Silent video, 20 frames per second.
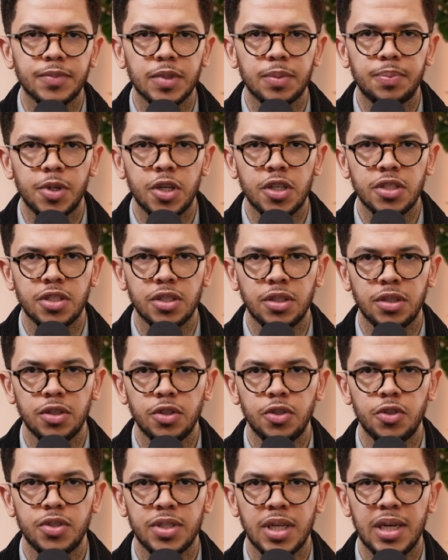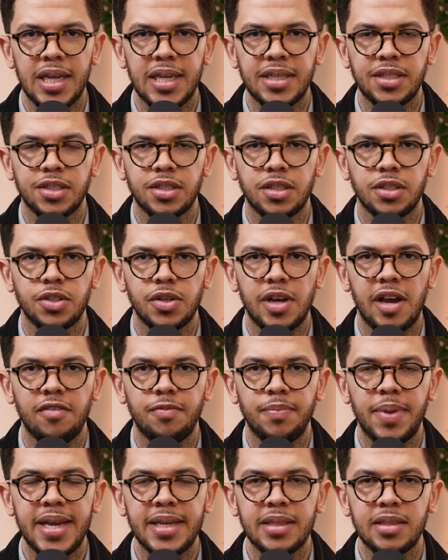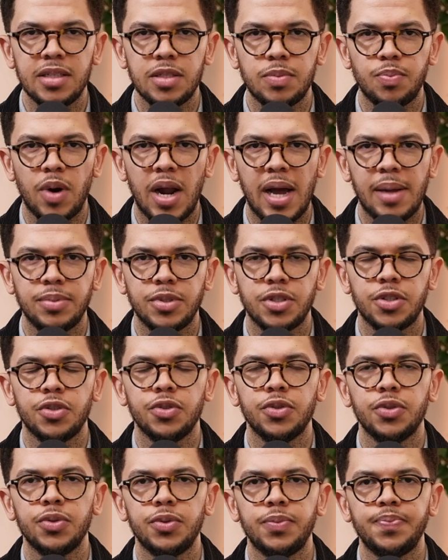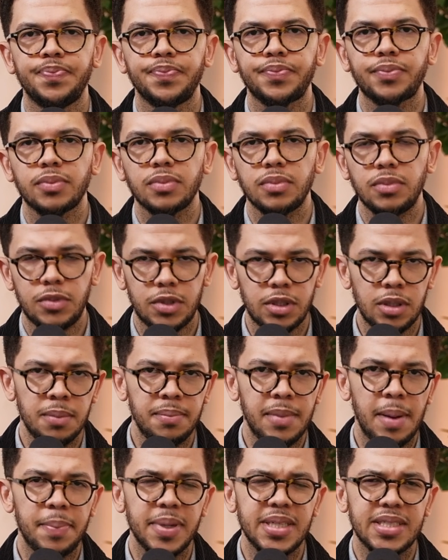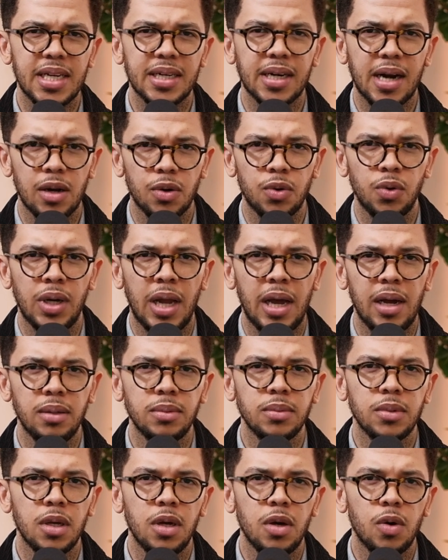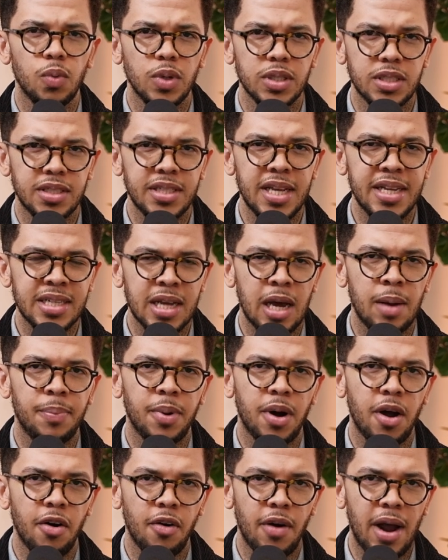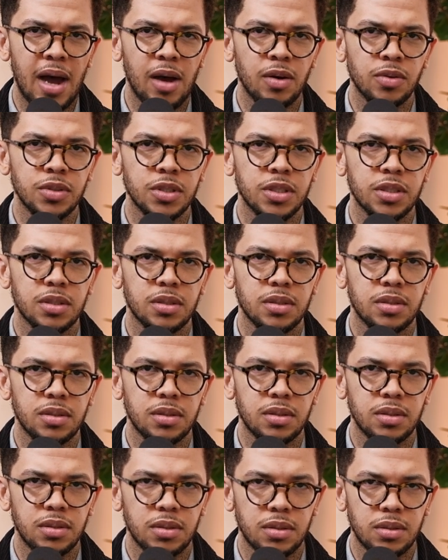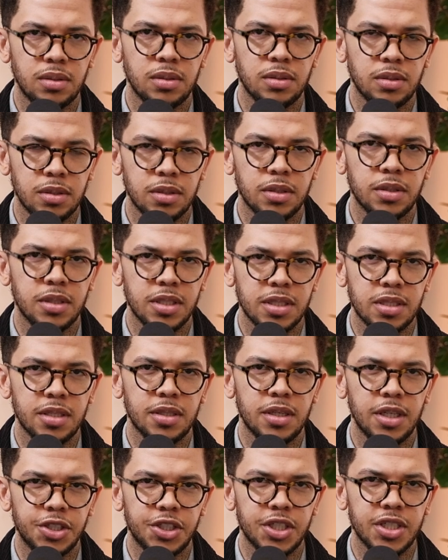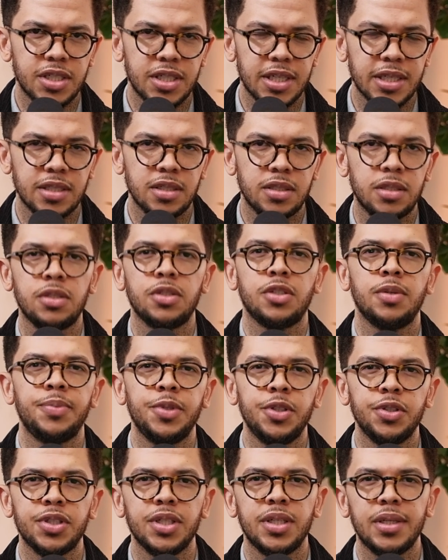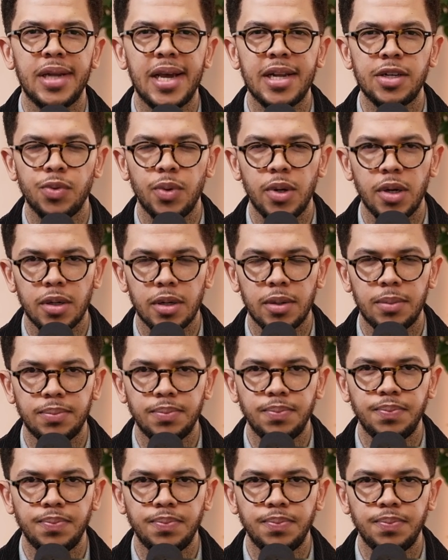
person who's alleged to have paid these bribes to Mapisa-Nqakula was set up around this logistics distribution network.